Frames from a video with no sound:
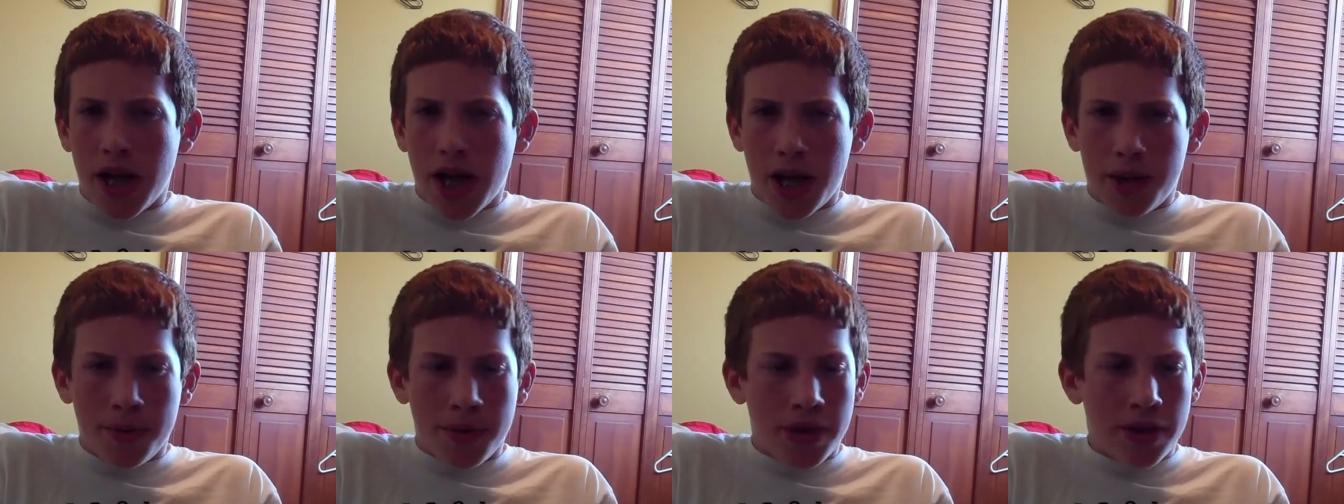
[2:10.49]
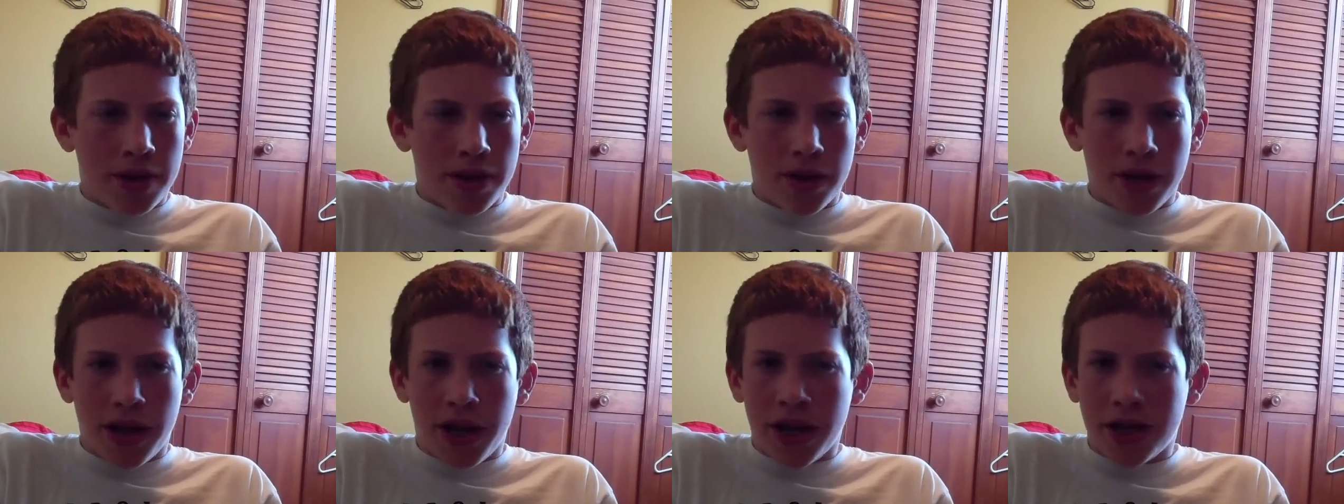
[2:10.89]

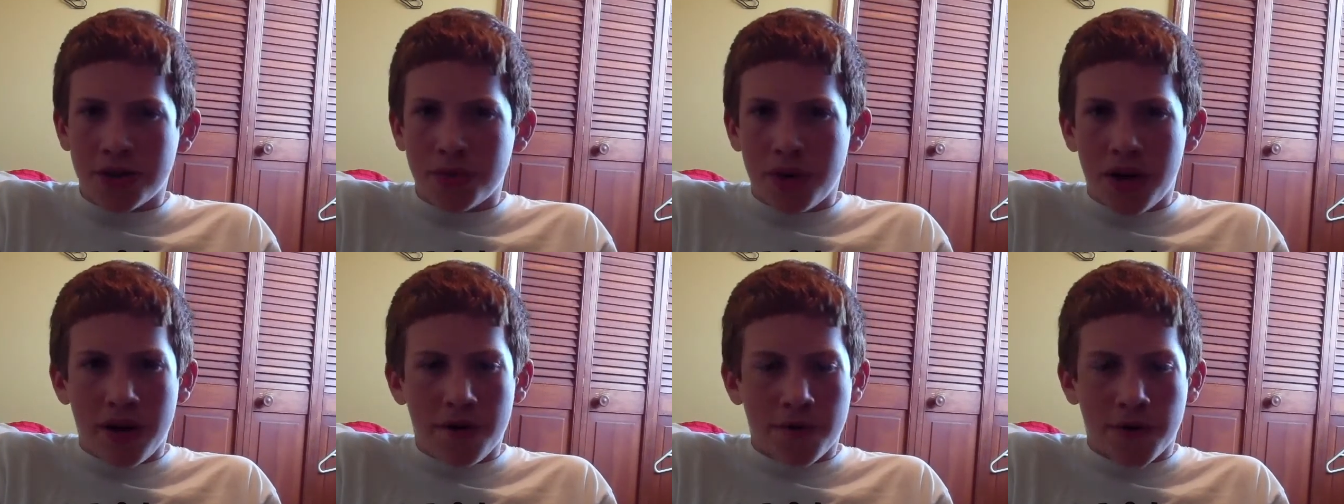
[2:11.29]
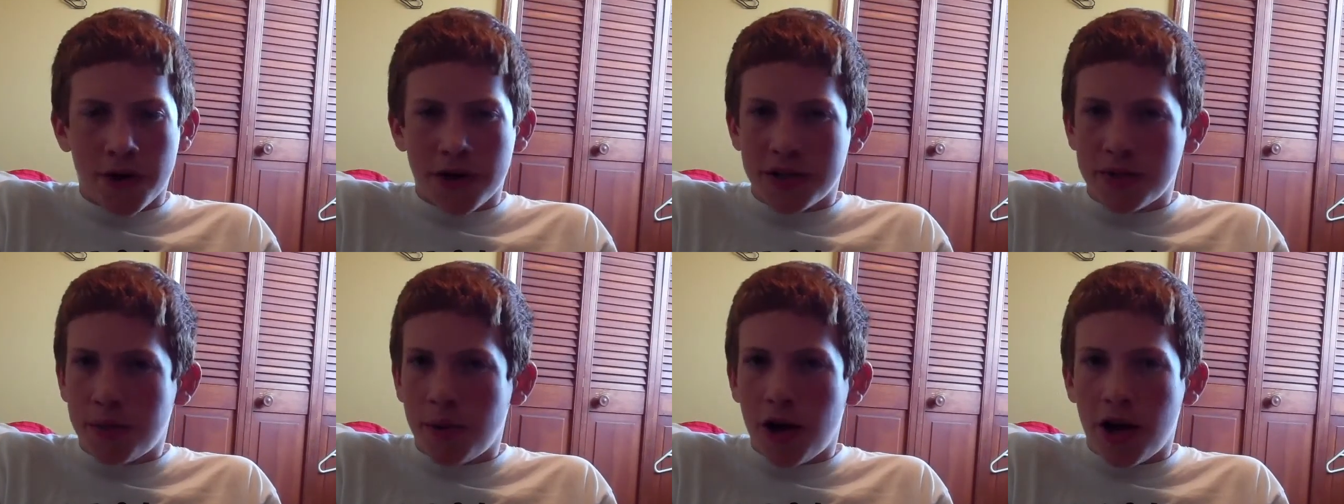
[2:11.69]
The Knicks would have
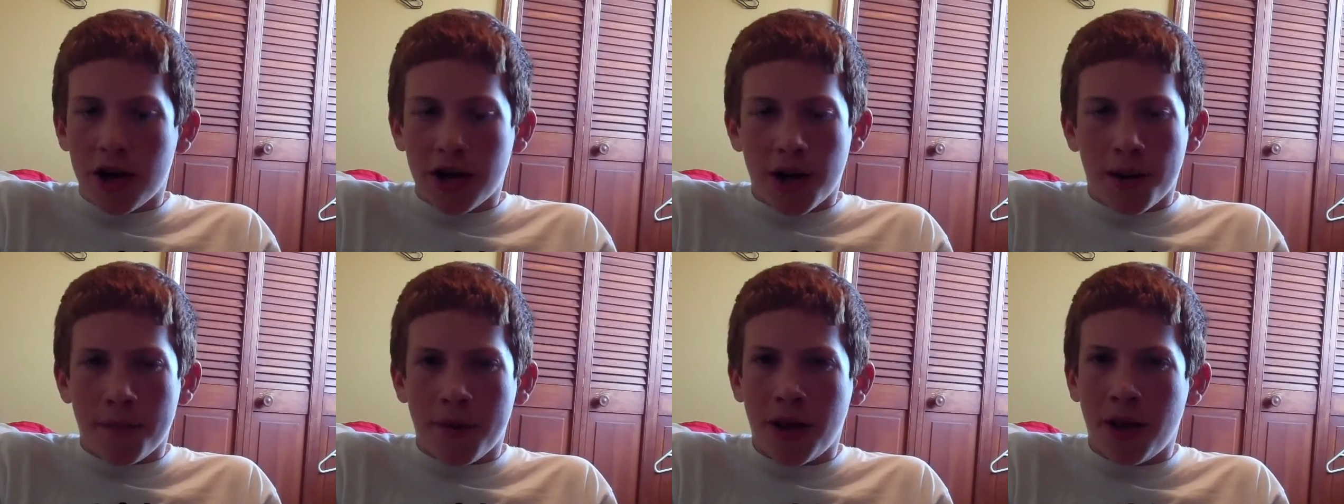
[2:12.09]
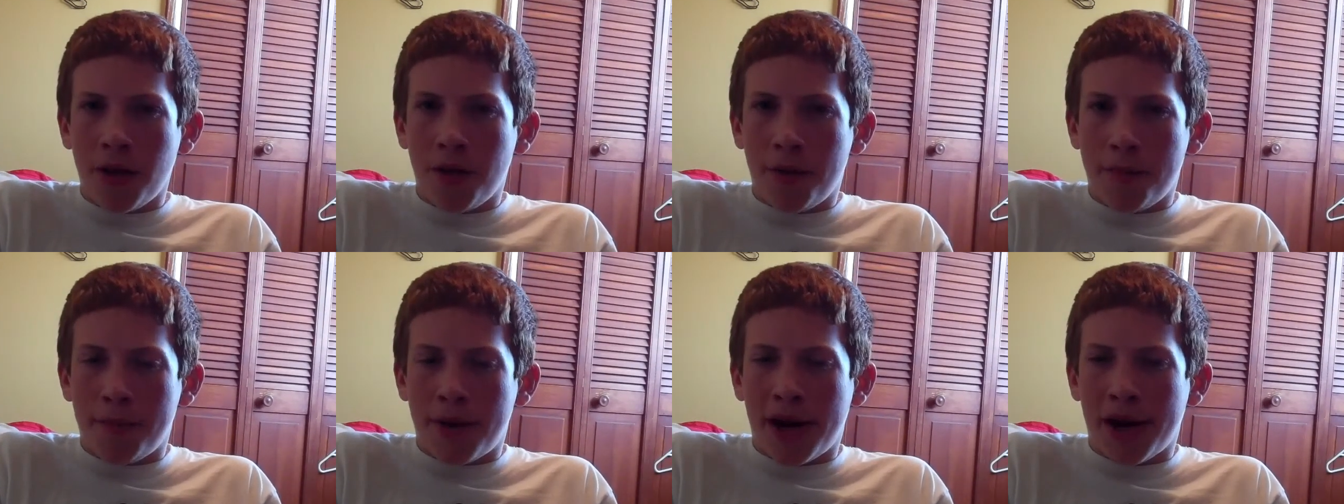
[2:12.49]
Chris Paul,
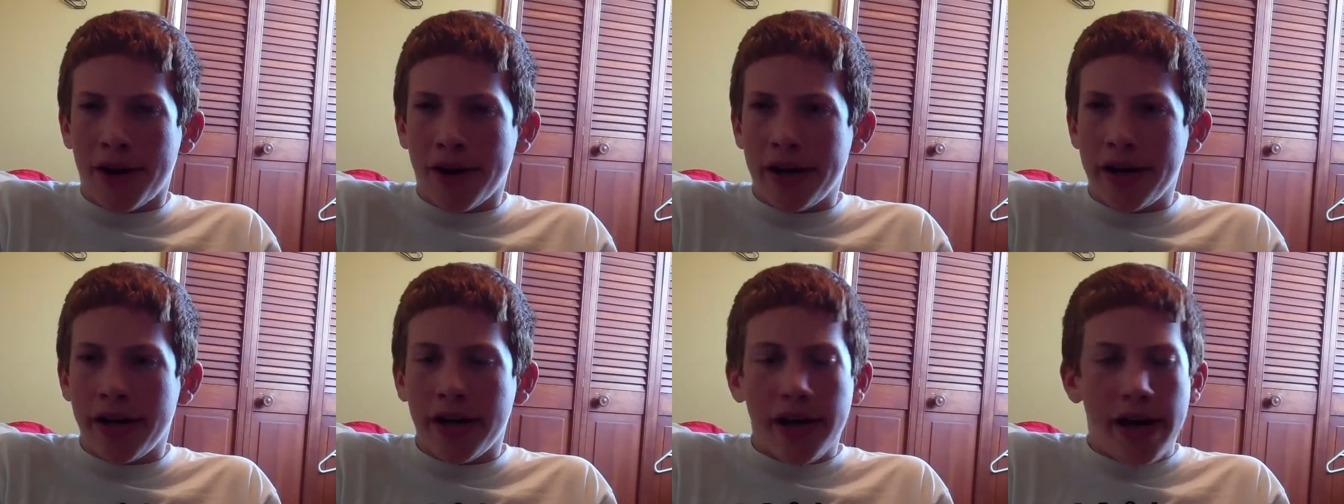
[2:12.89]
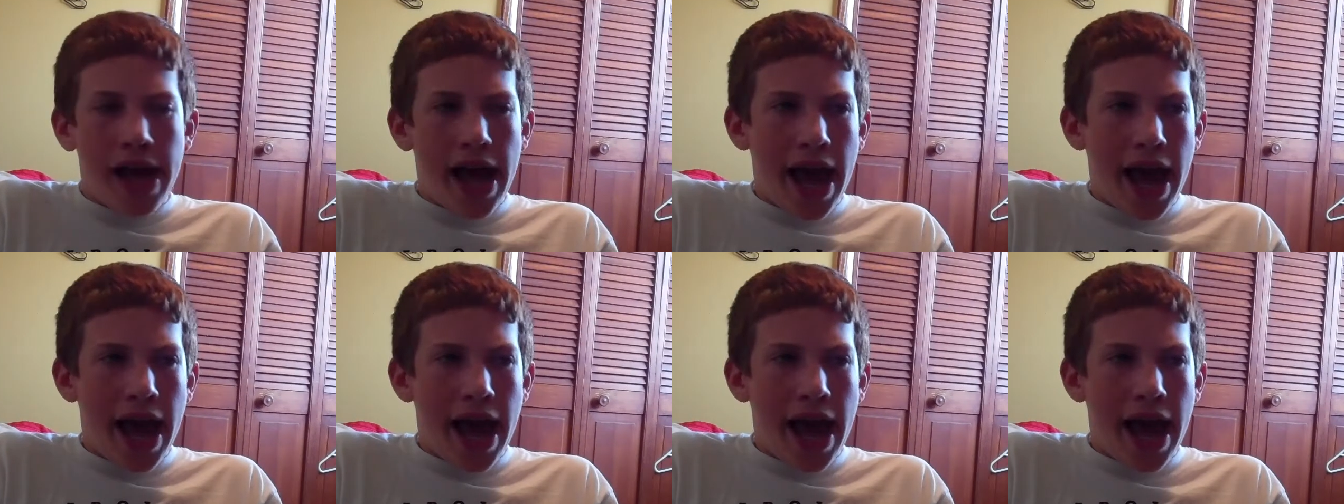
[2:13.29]
Carmelo, Amari,